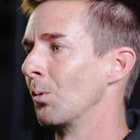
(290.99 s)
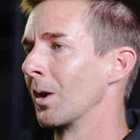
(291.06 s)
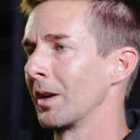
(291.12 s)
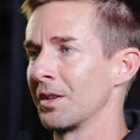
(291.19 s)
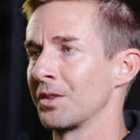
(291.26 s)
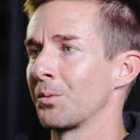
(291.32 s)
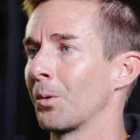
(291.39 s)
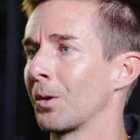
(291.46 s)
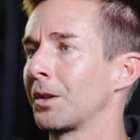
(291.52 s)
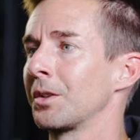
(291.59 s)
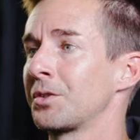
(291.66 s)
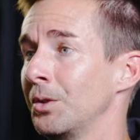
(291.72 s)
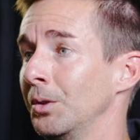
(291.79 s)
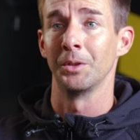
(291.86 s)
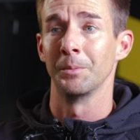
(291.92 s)
what his work has
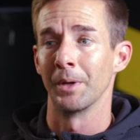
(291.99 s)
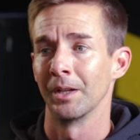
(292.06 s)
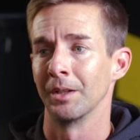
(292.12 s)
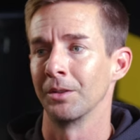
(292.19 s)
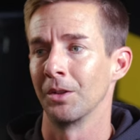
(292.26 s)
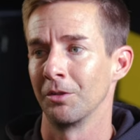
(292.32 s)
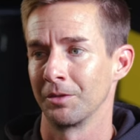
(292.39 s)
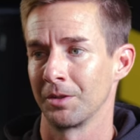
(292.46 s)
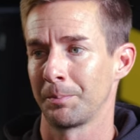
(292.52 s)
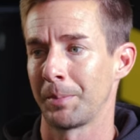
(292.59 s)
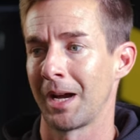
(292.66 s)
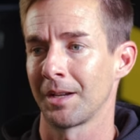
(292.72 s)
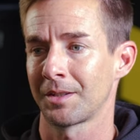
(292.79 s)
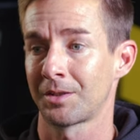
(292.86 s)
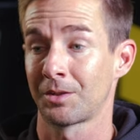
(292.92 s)
truly been over the
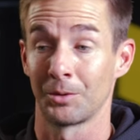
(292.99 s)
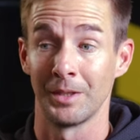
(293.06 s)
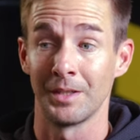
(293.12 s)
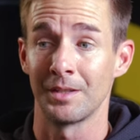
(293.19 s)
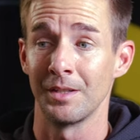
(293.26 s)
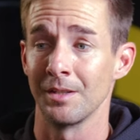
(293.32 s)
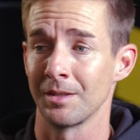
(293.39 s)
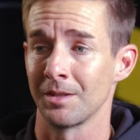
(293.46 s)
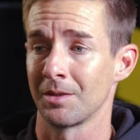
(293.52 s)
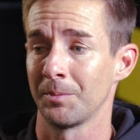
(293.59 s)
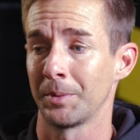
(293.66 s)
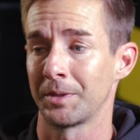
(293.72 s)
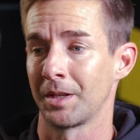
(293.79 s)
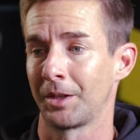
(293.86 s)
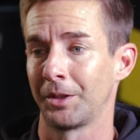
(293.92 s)
past three seasons in
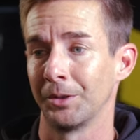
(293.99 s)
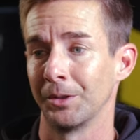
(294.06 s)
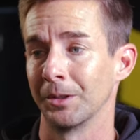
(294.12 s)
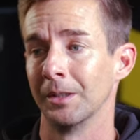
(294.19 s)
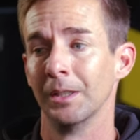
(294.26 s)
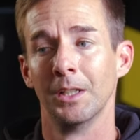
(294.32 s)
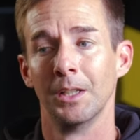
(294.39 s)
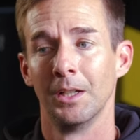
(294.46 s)
particular.